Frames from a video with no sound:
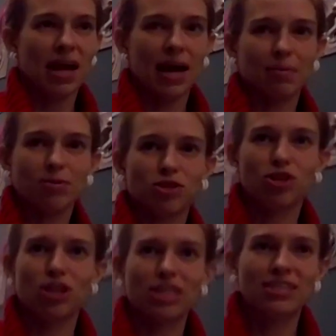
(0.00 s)

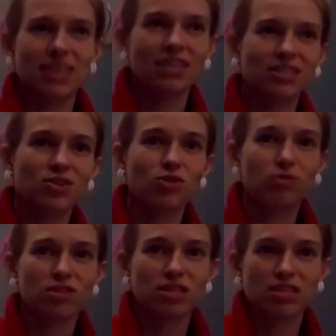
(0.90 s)
amateur insect
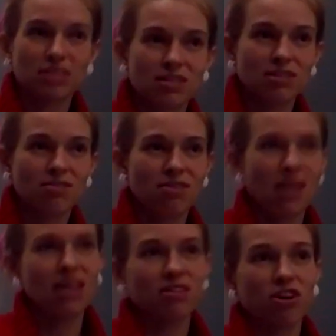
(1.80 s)
enthusiasts
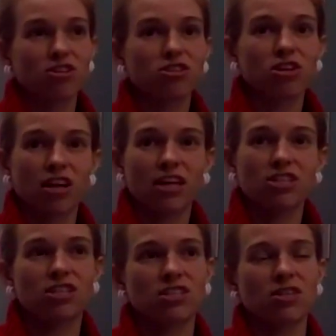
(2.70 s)
create large
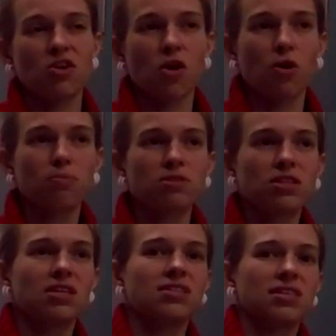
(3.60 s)
collections in their homes,
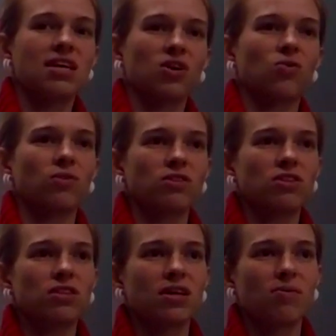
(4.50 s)
and then as they get
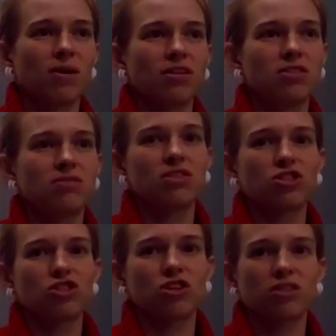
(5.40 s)
older, they want to
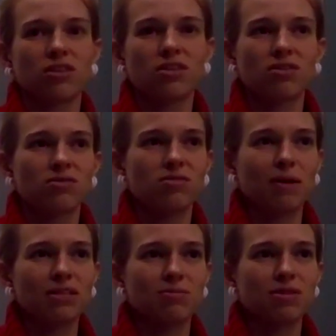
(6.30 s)
ensure that those
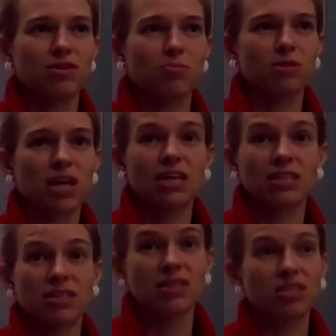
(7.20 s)
specimens are
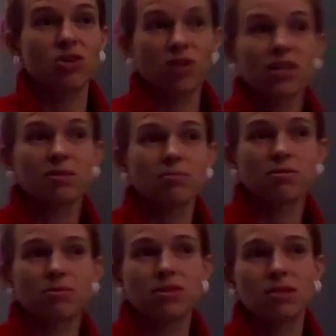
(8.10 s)
protected and they donate them to
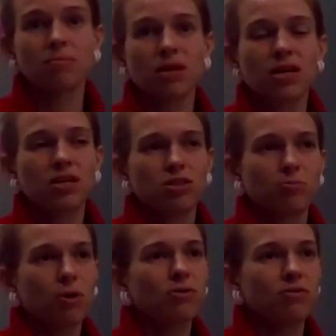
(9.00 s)
the museum. So
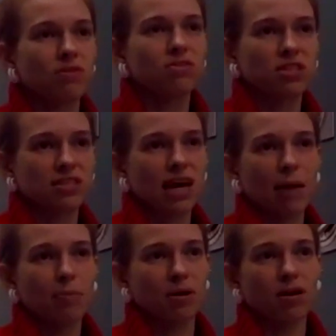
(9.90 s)
both of those things
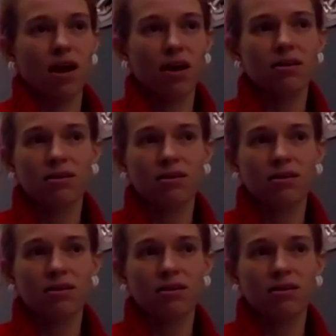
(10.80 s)
happen a lot.